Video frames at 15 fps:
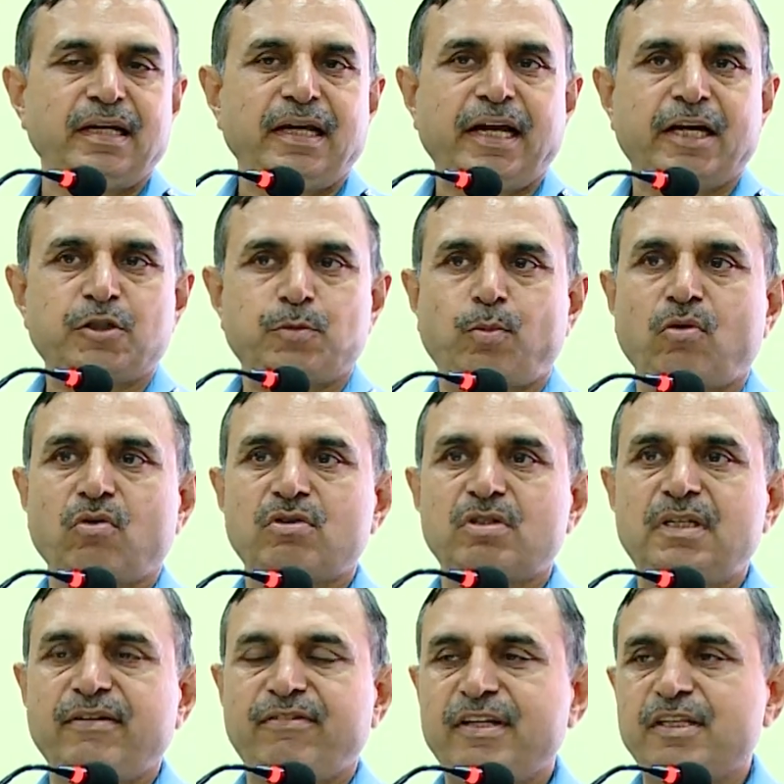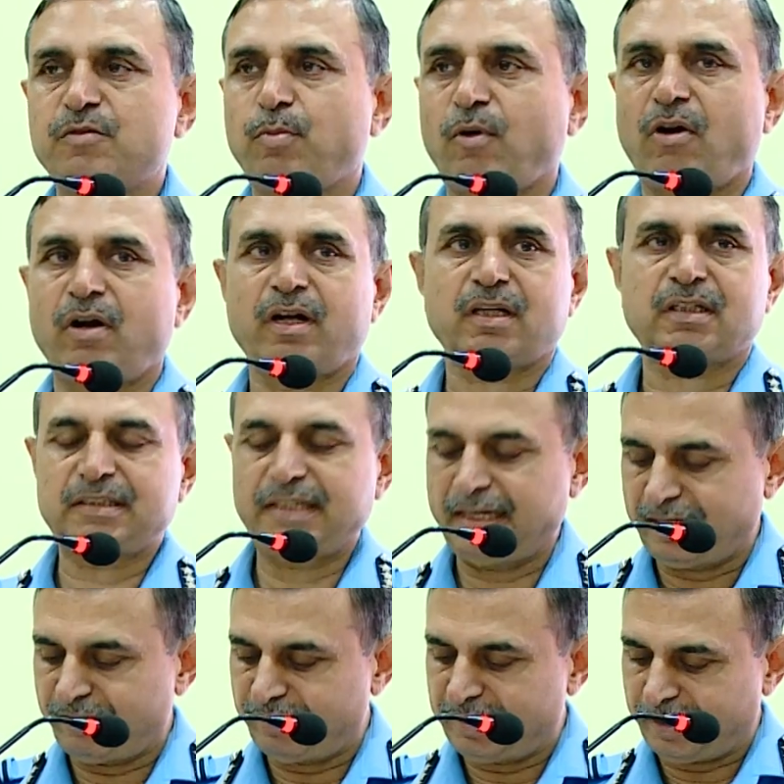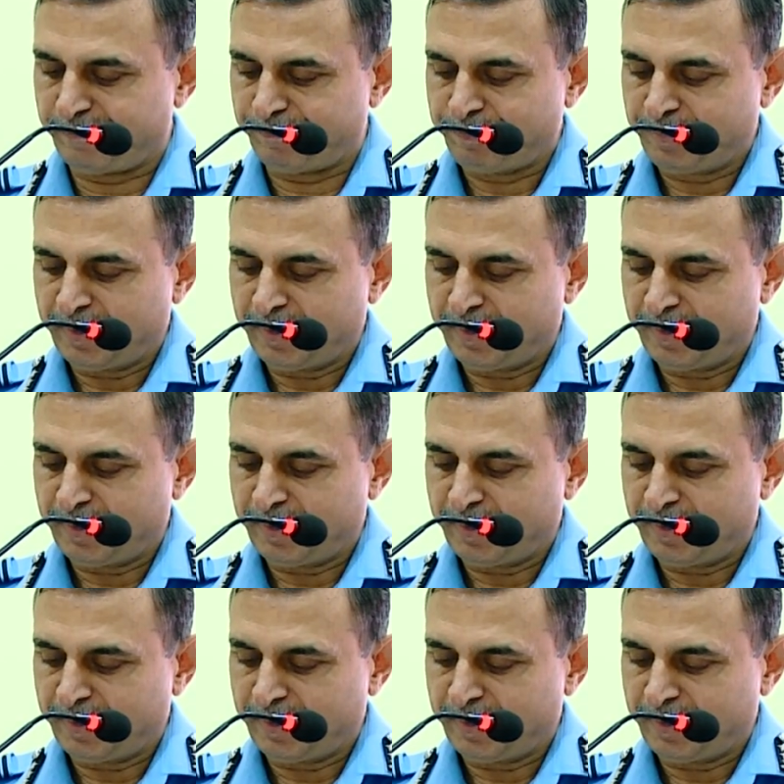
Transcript: exports, defense products and everything,